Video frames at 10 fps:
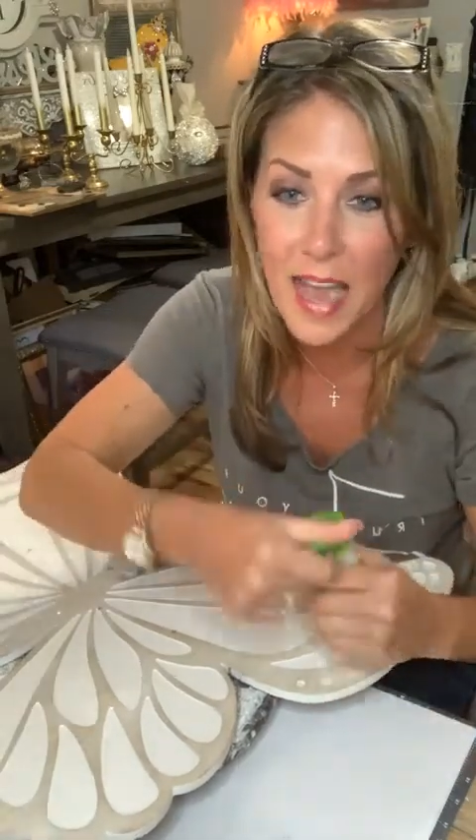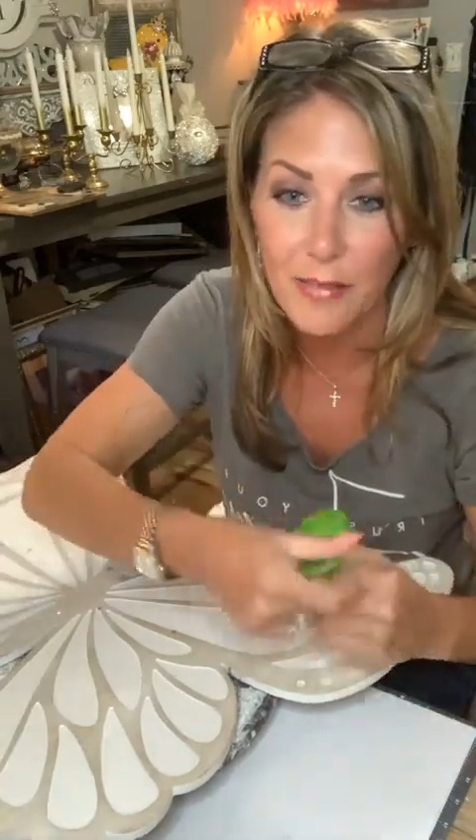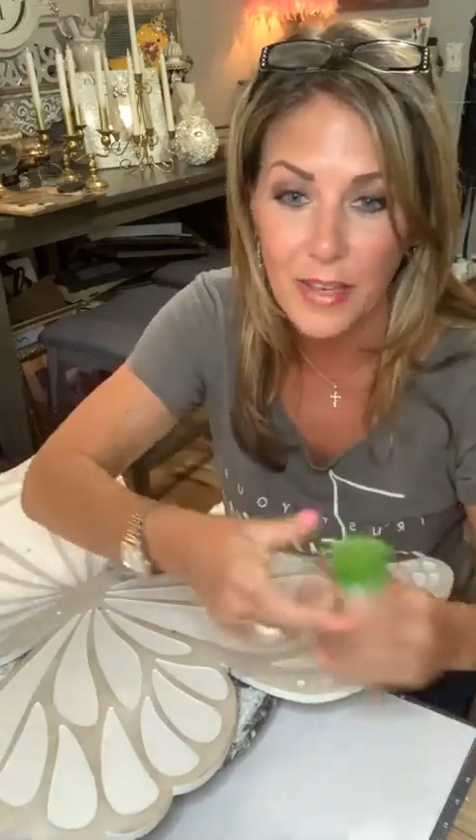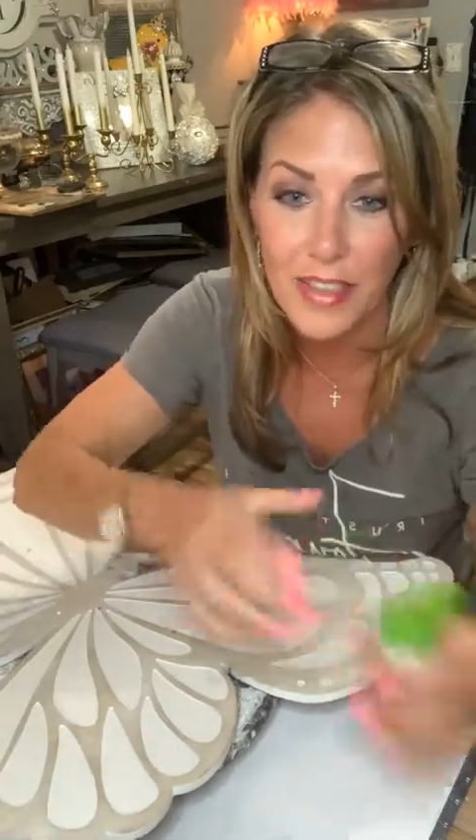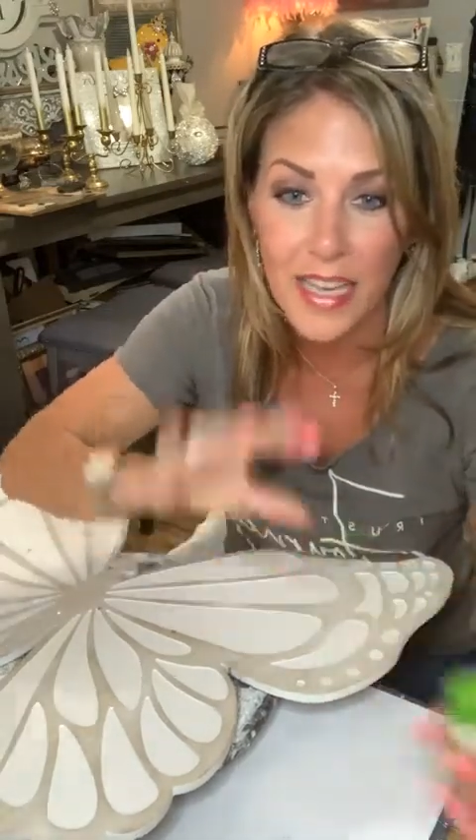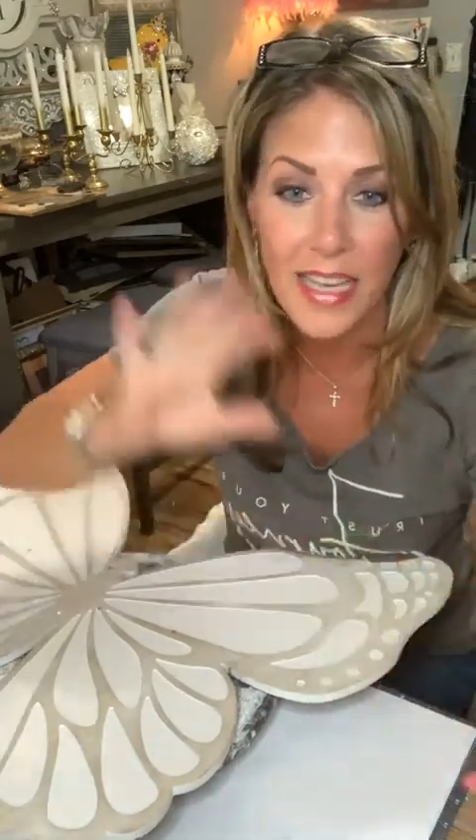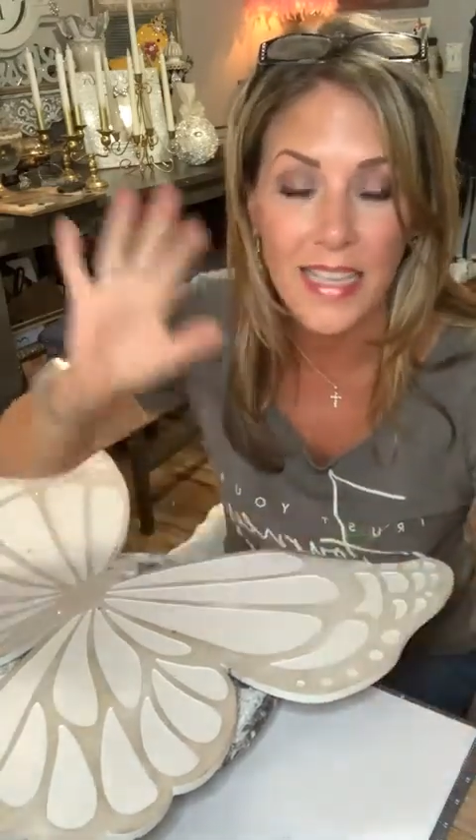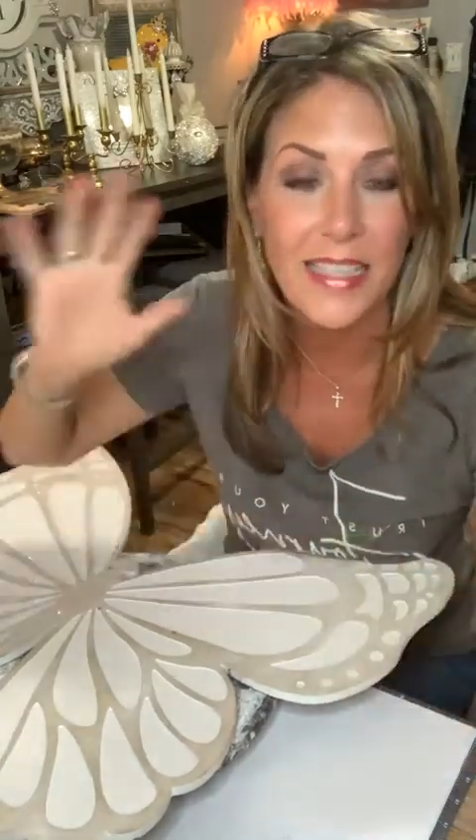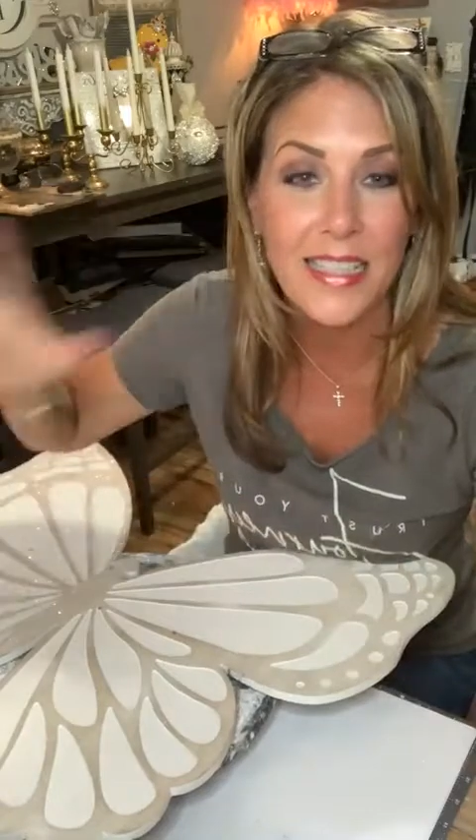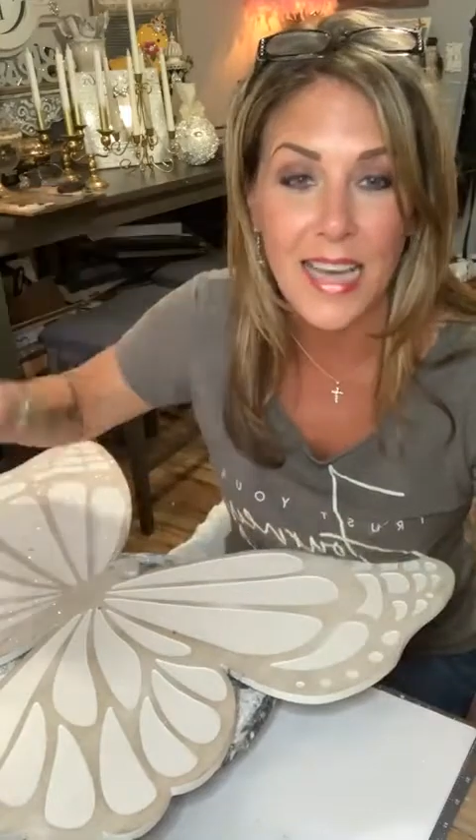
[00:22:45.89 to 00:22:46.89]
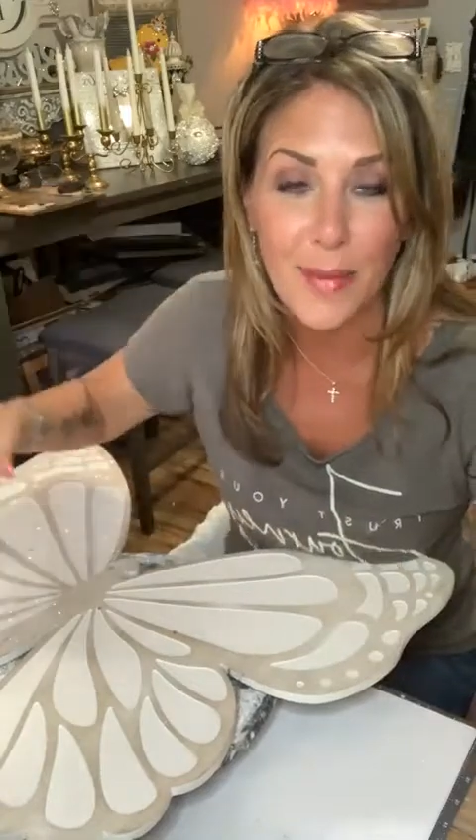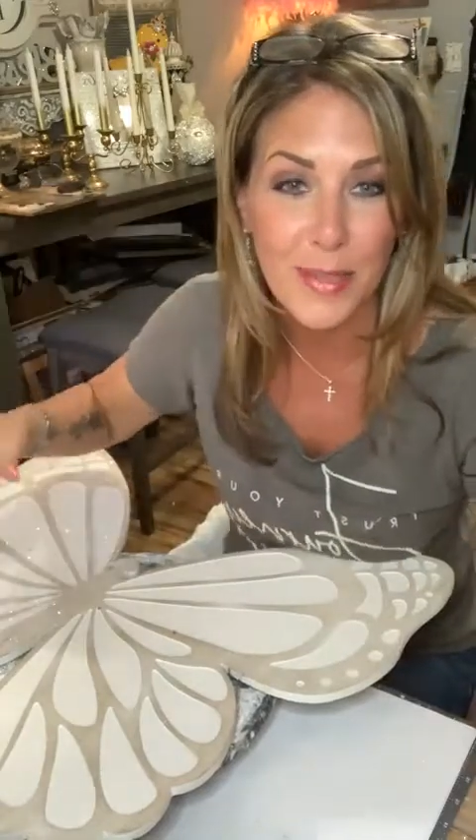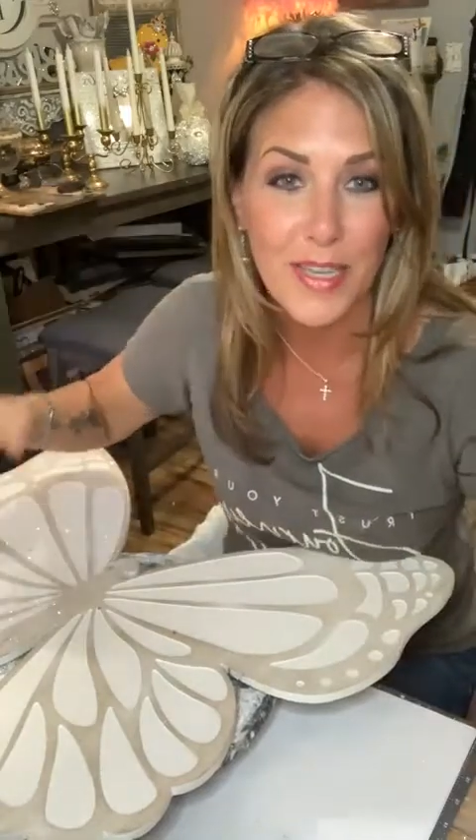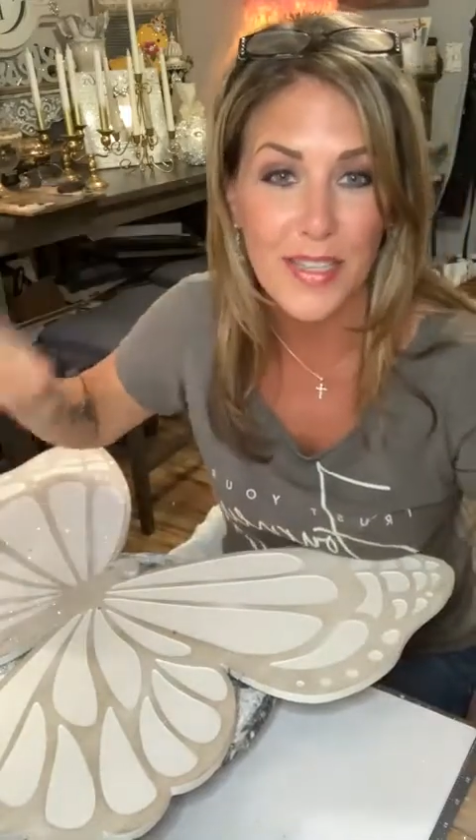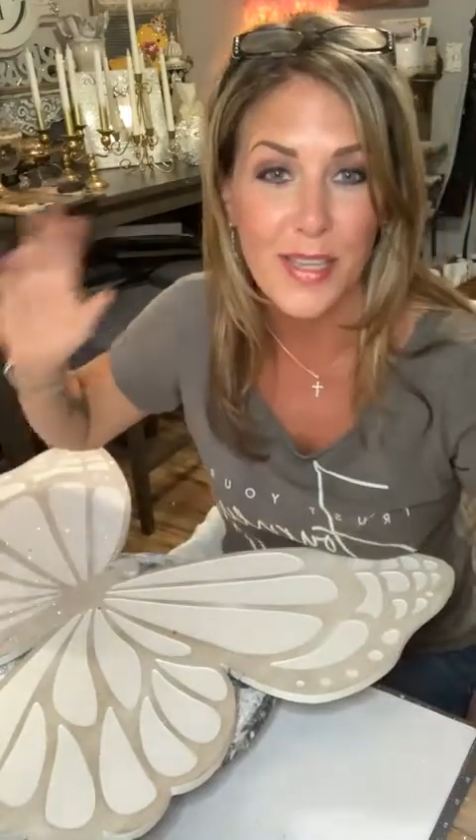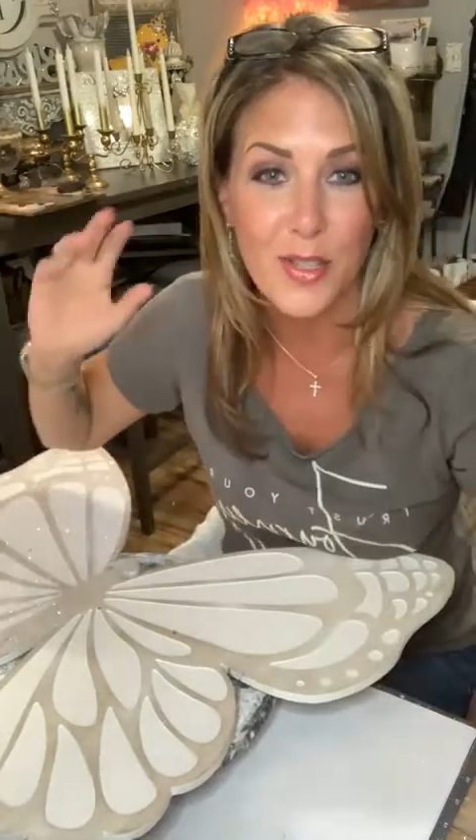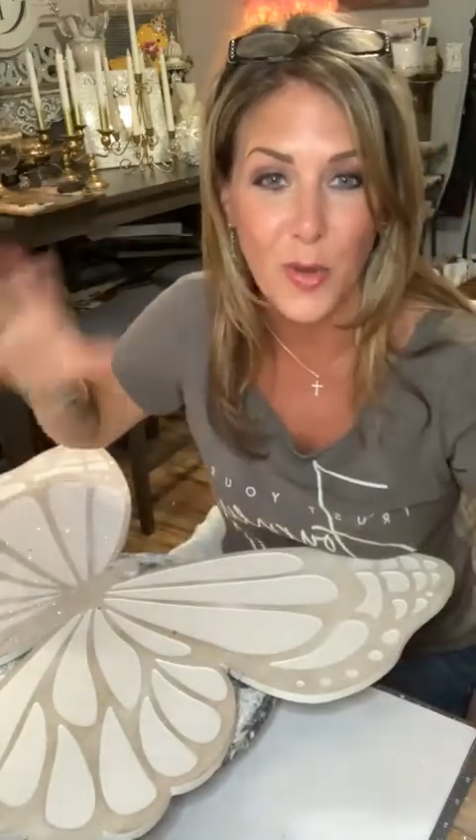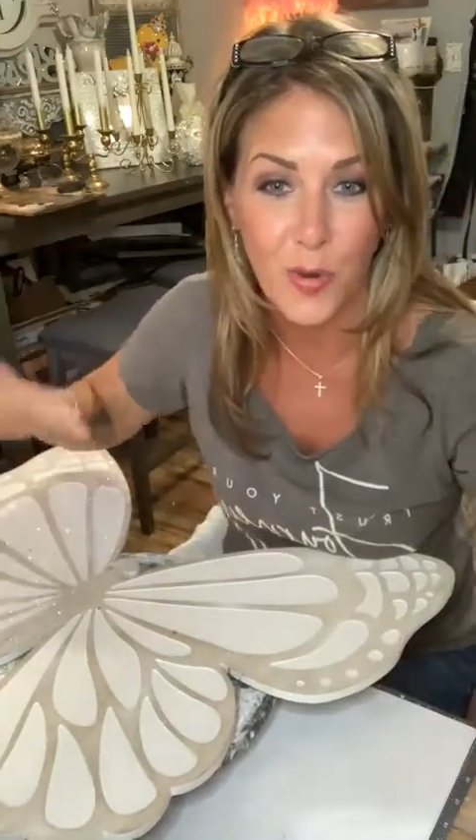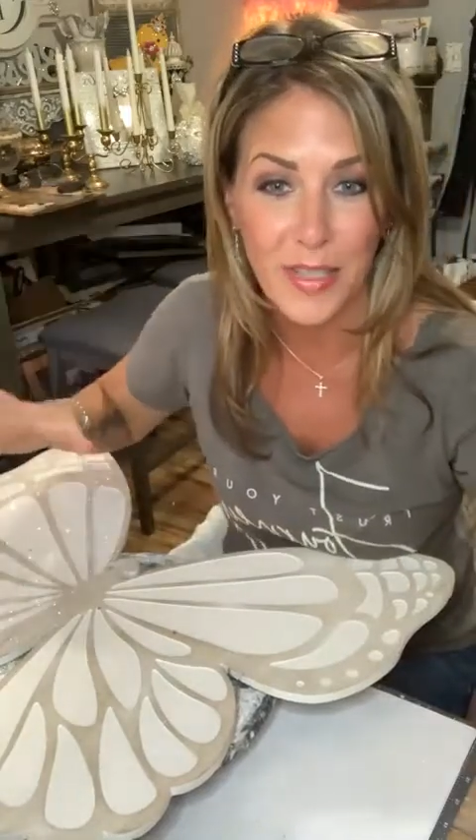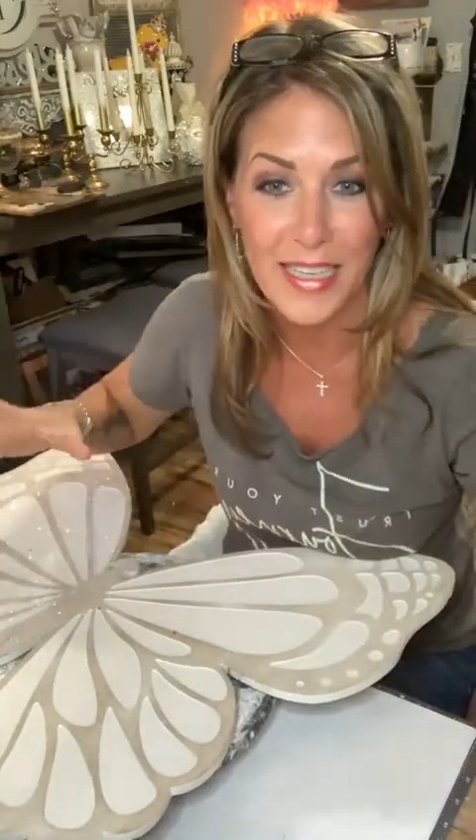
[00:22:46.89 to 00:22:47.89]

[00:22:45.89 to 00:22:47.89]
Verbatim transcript: everything diamond dust and totally